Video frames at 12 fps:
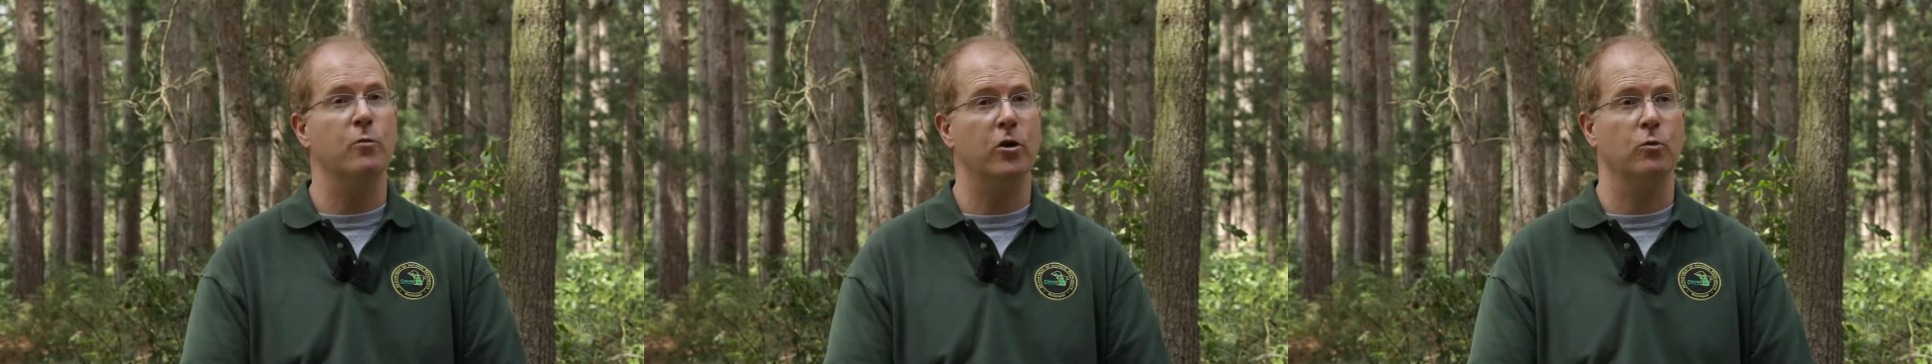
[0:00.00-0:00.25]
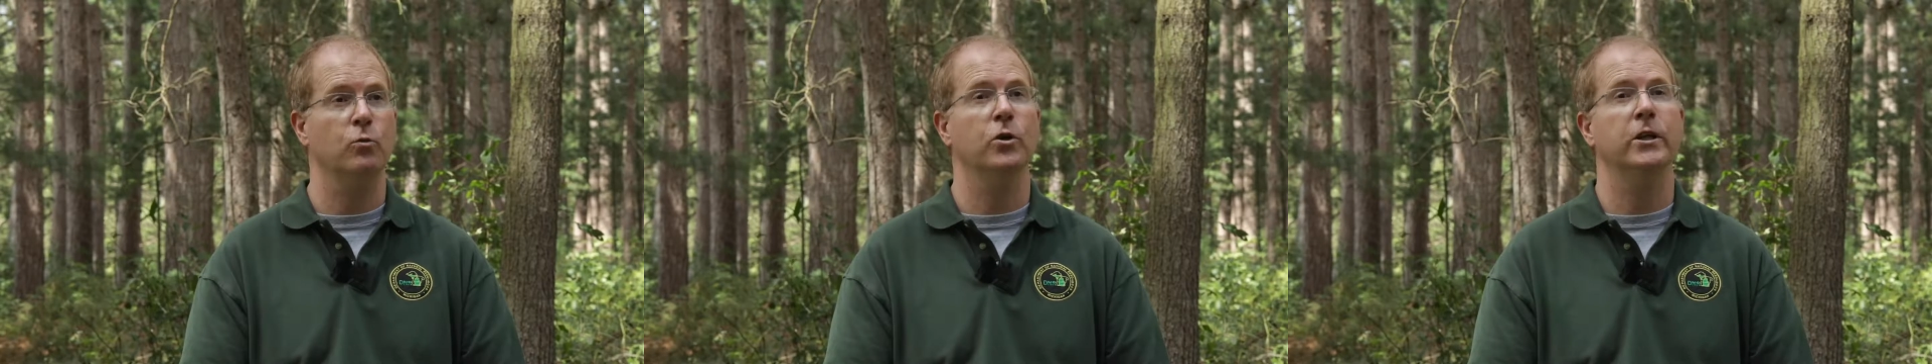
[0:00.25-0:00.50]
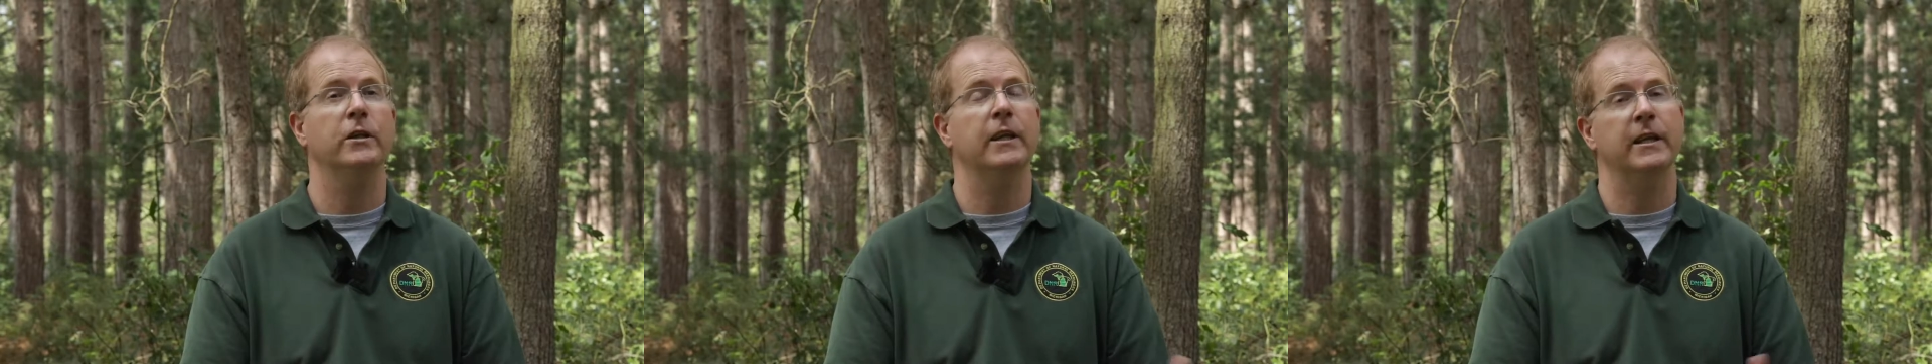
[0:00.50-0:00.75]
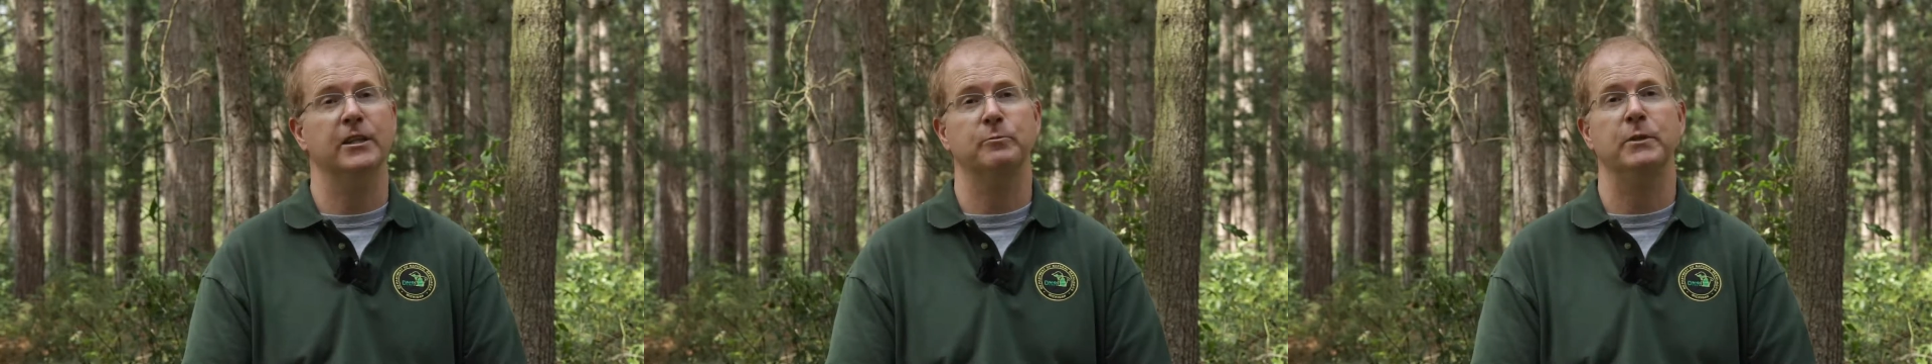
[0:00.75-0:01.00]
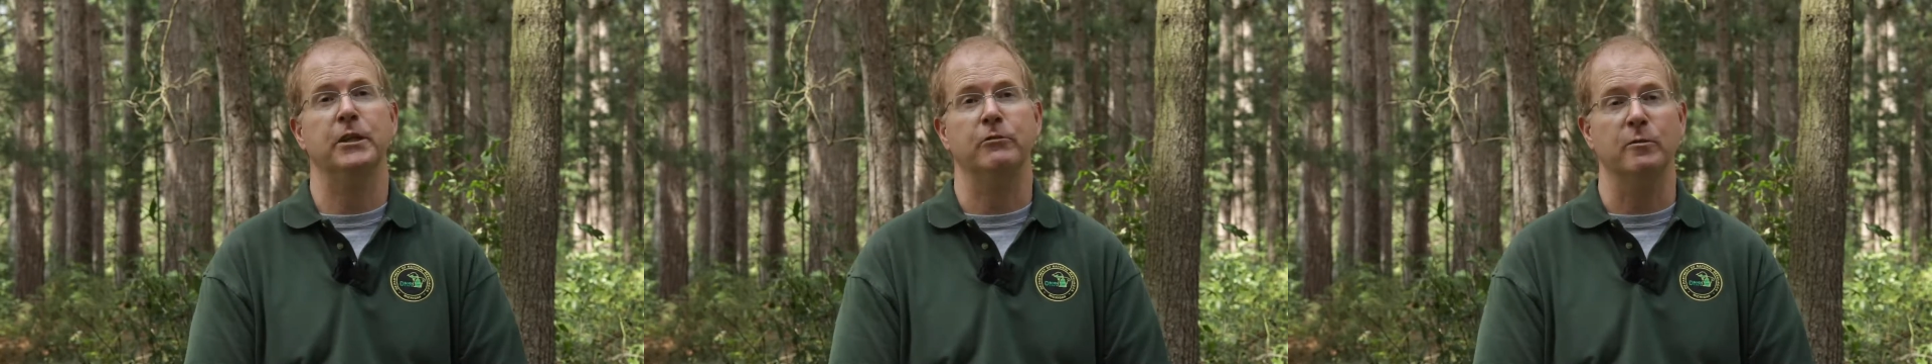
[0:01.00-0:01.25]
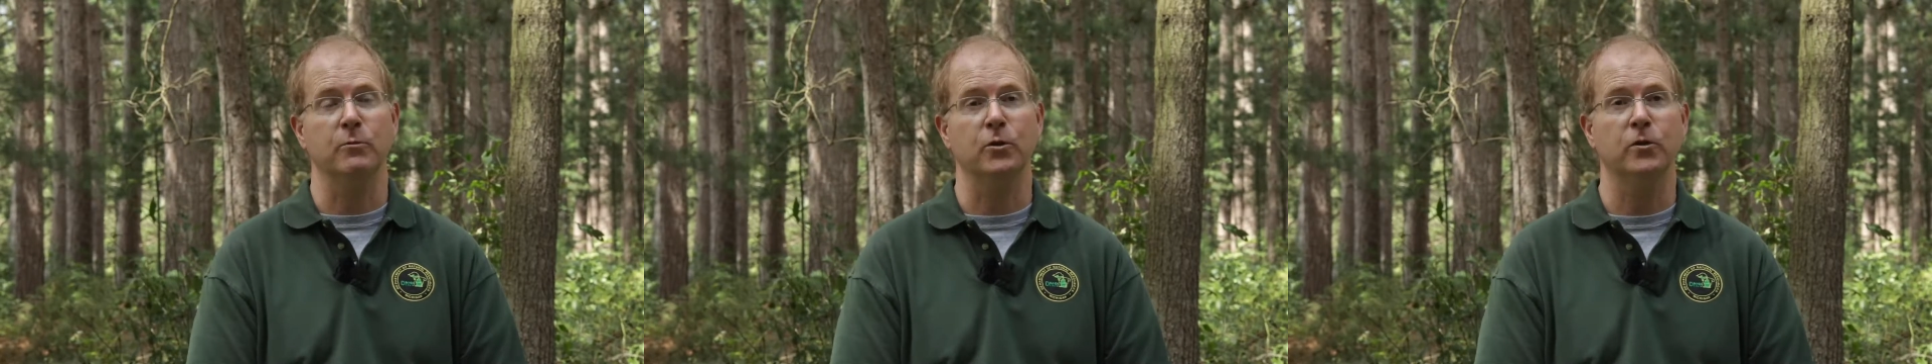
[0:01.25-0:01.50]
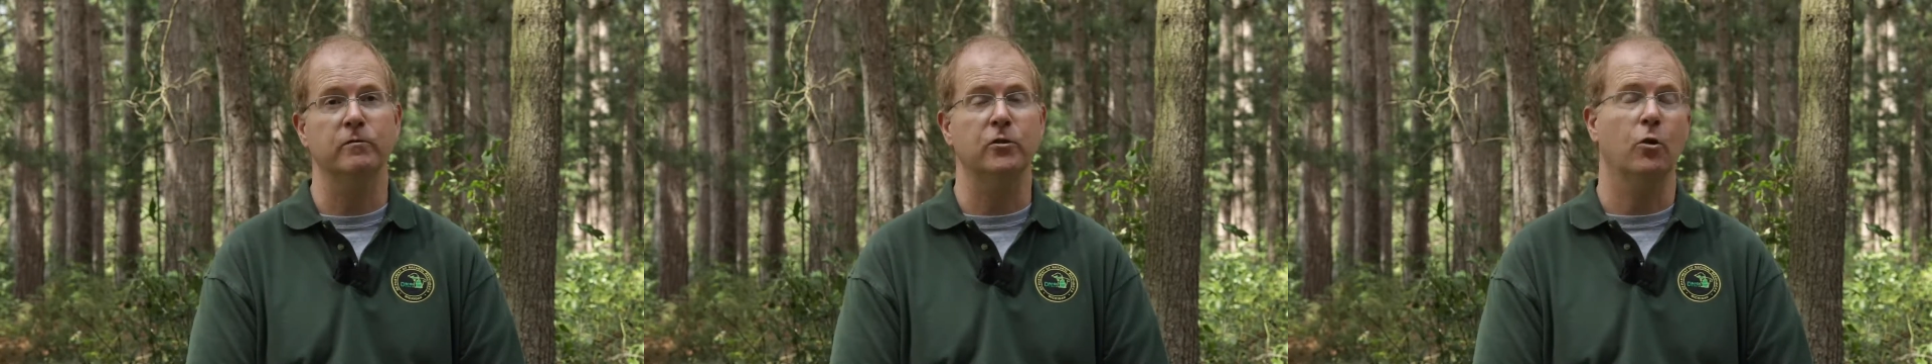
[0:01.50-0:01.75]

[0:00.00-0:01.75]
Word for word: more wood than is being removed